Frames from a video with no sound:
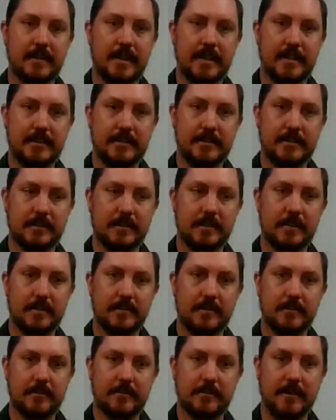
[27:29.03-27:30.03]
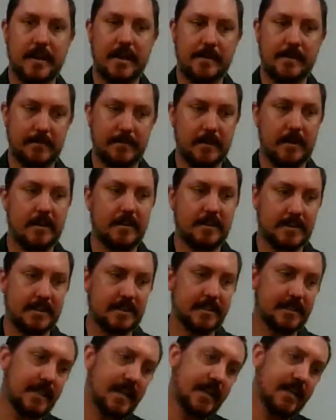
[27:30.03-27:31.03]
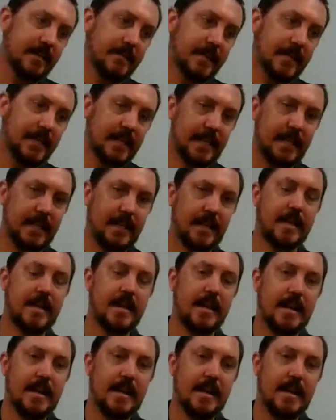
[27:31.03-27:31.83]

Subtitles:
the actual on-farm grower sustainability.